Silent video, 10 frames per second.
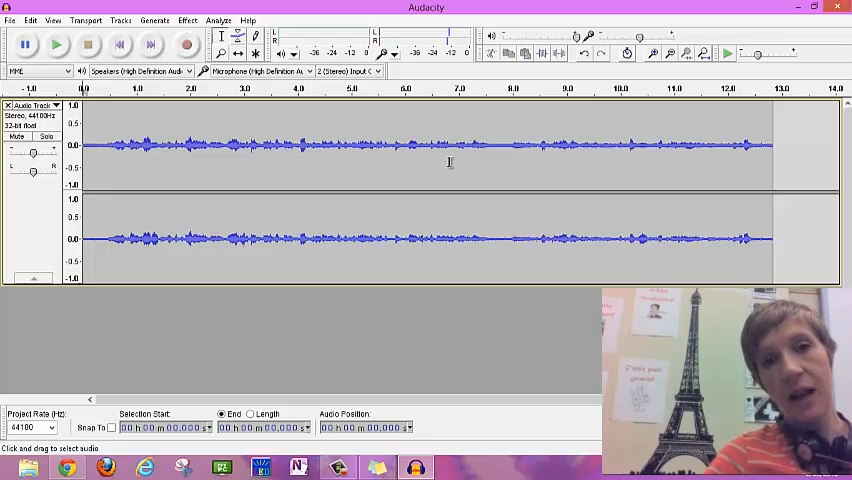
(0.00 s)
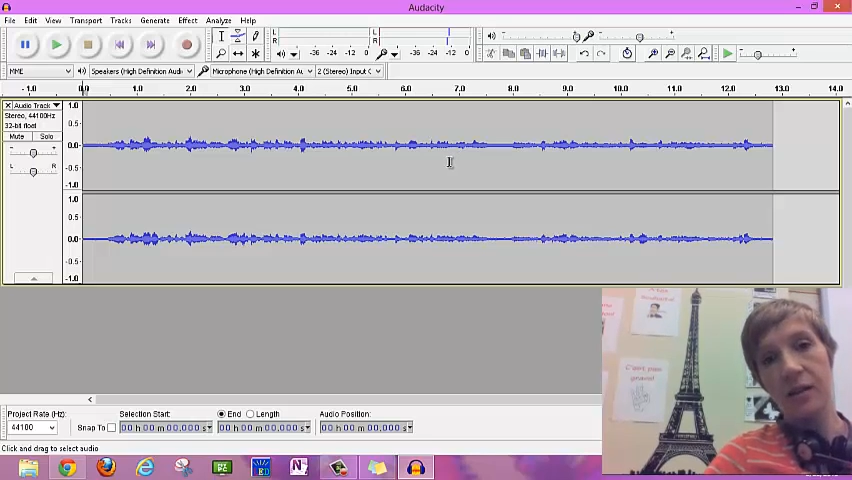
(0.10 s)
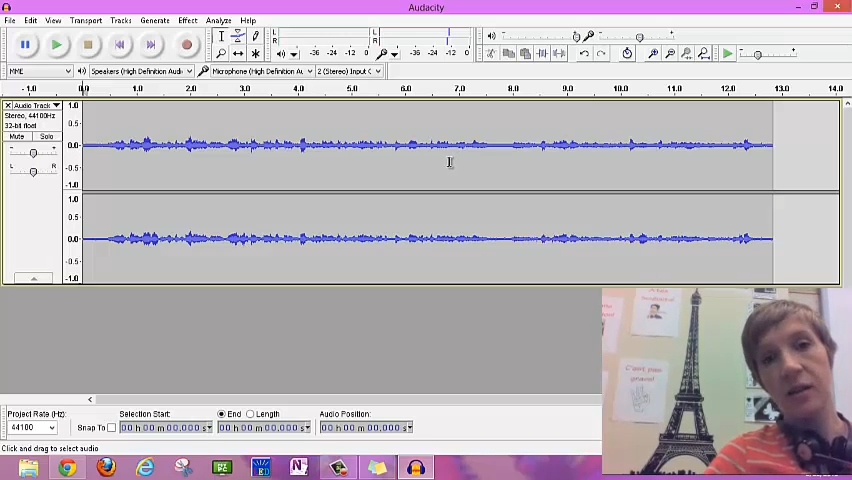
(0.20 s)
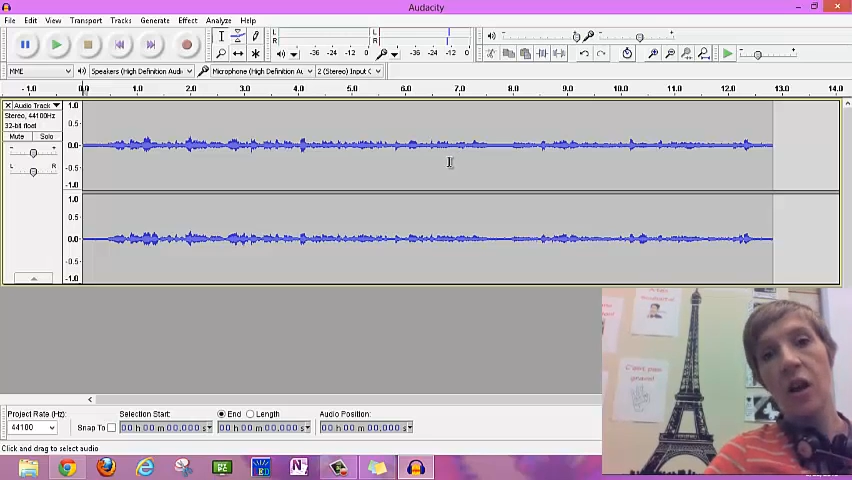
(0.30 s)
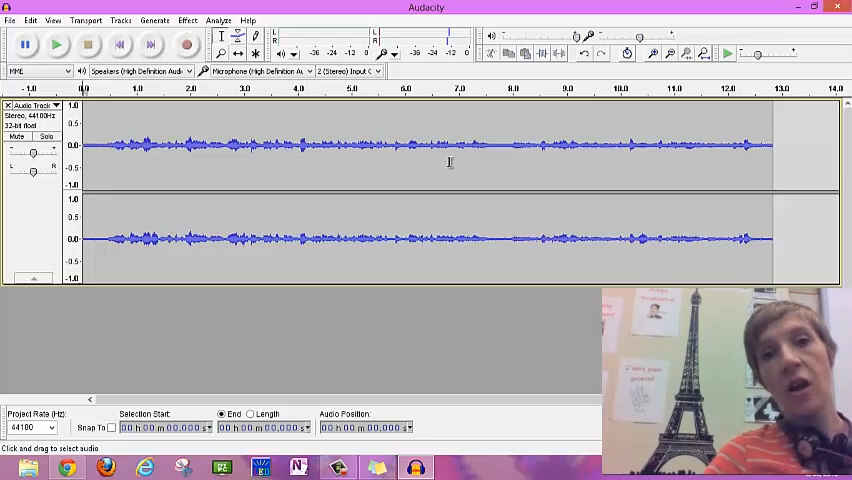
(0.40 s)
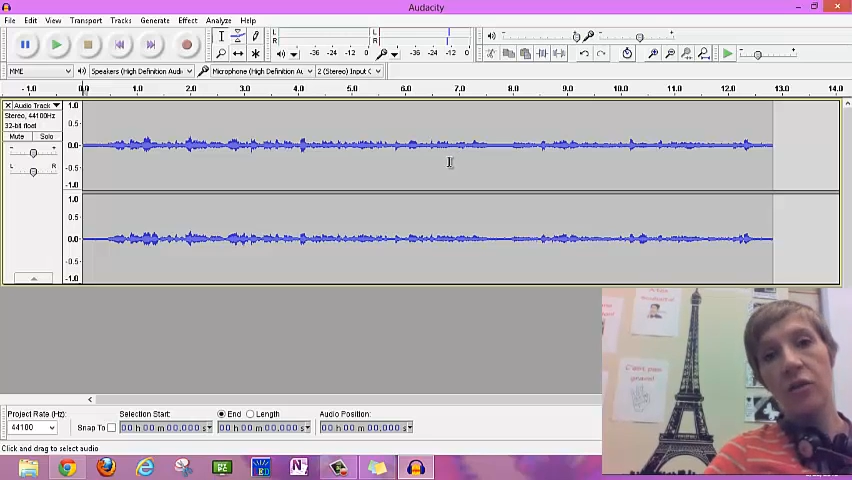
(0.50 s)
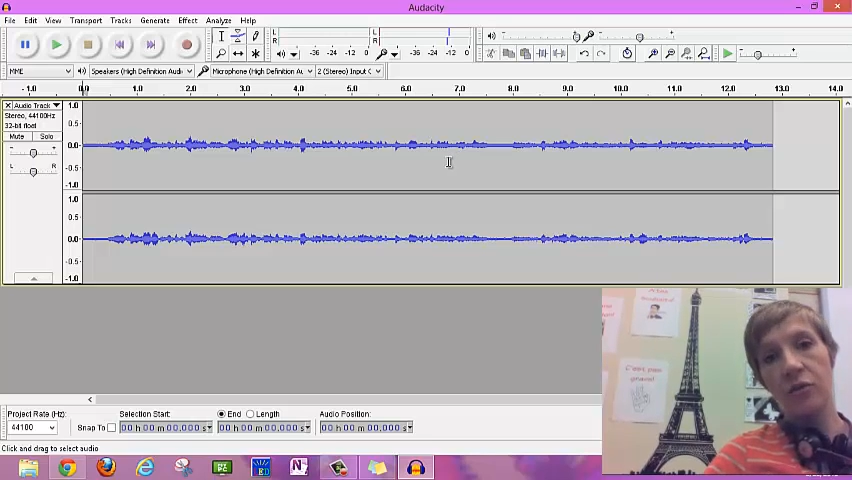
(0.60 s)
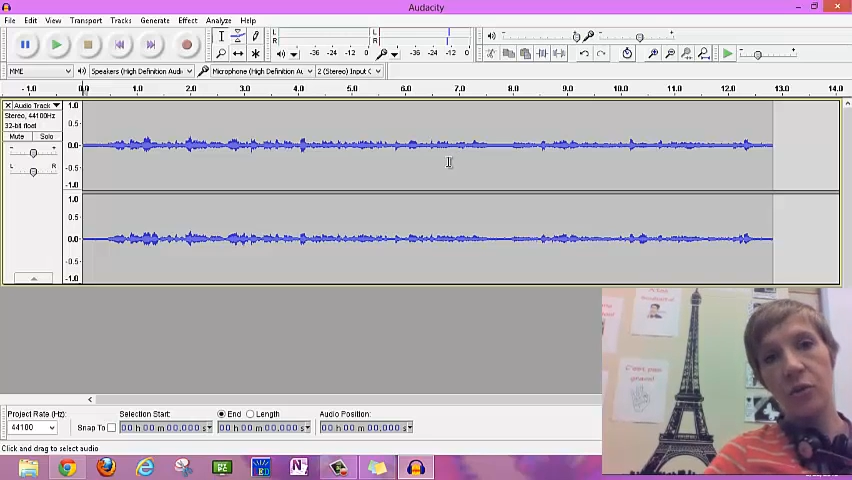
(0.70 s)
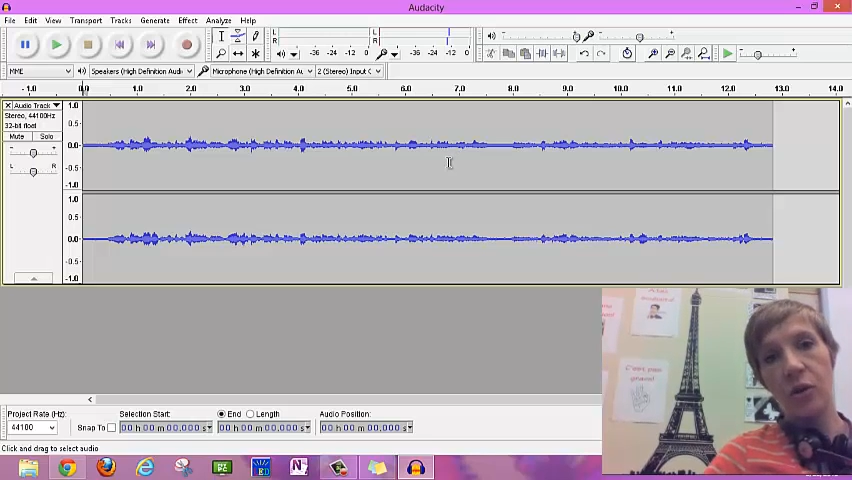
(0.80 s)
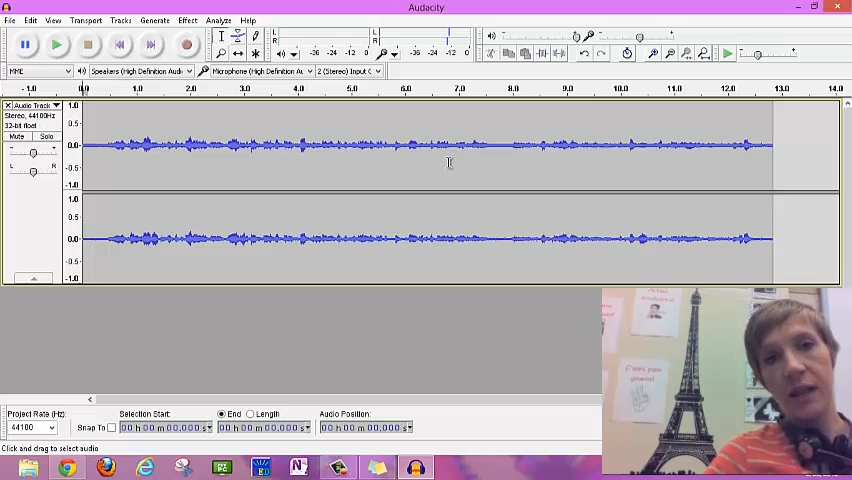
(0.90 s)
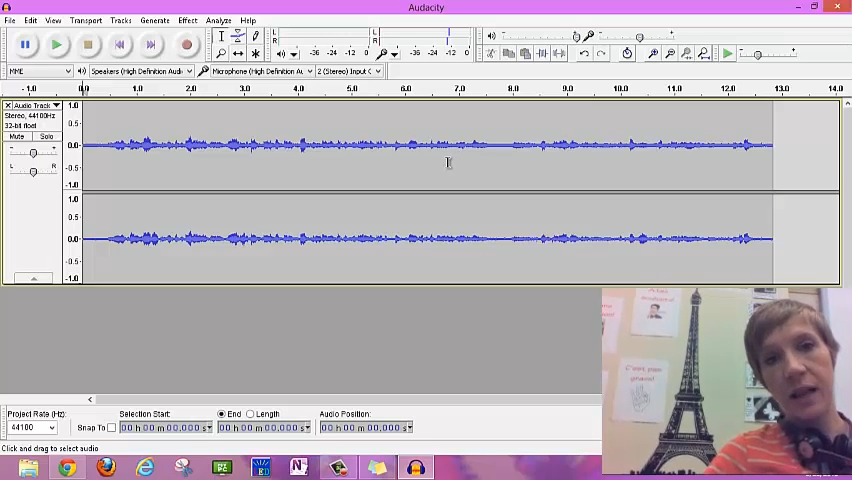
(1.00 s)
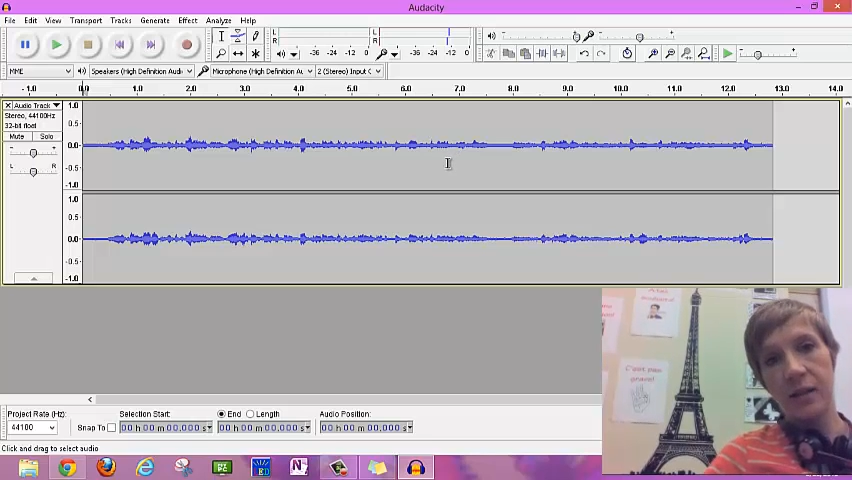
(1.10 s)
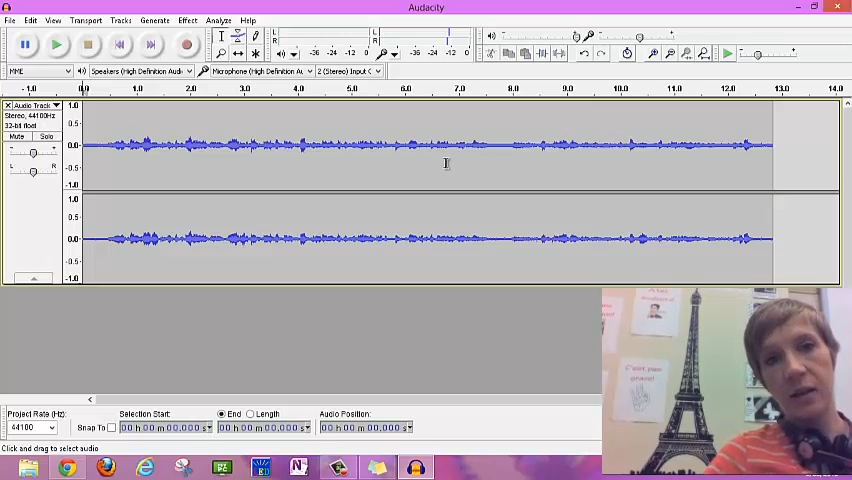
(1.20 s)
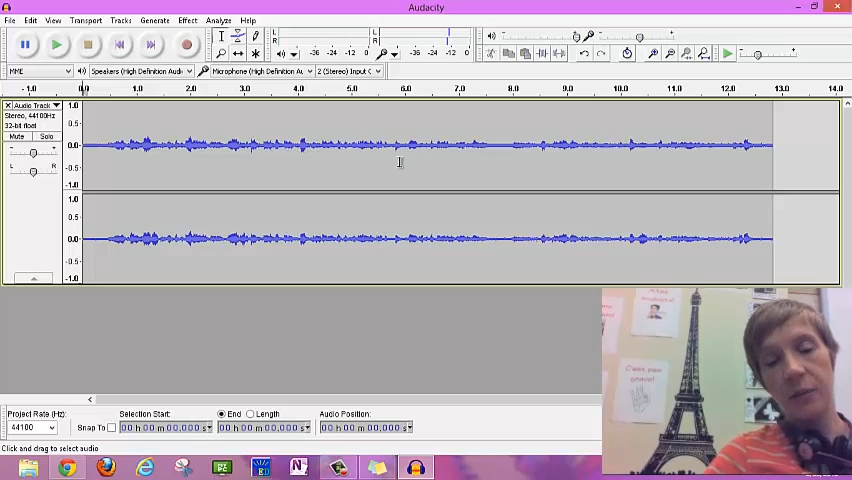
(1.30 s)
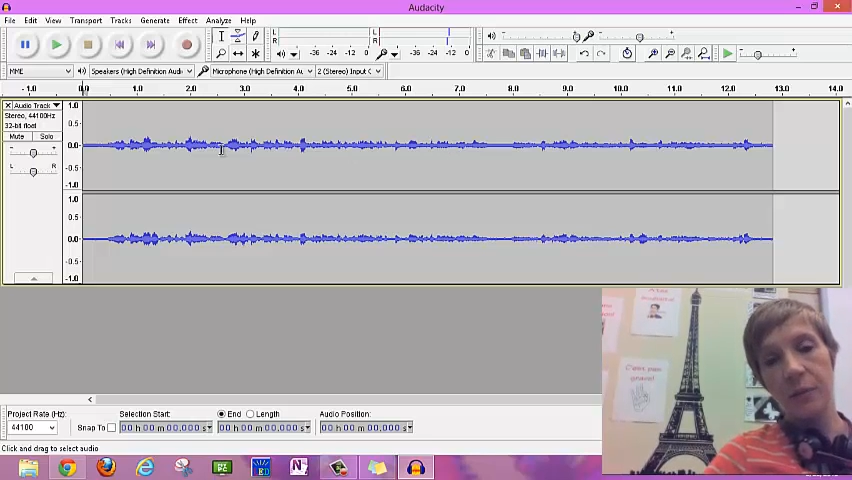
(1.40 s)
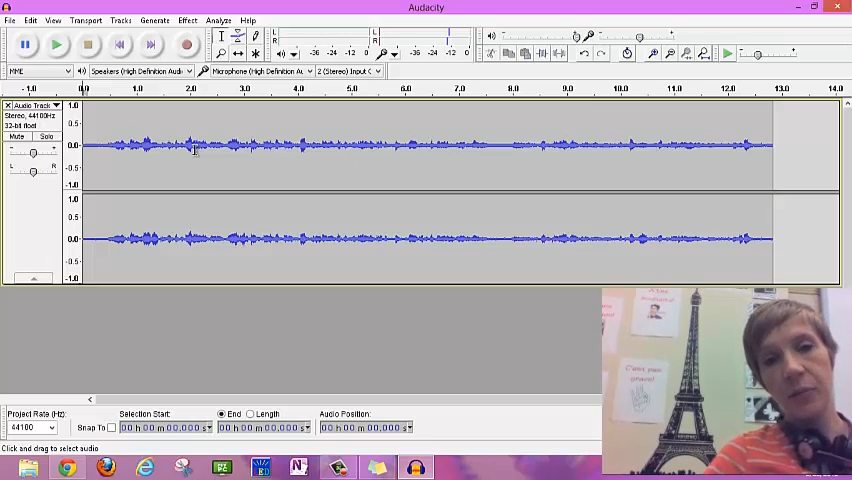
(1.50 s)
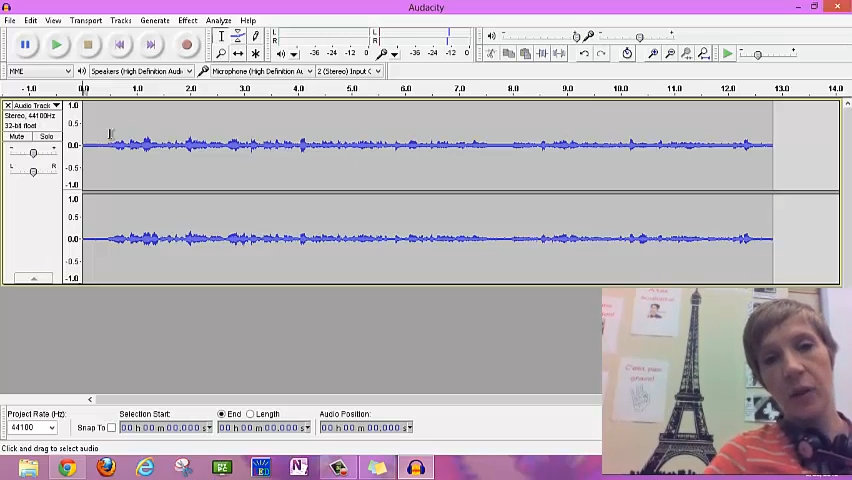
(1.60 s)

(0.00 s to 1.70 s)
text through Audacity.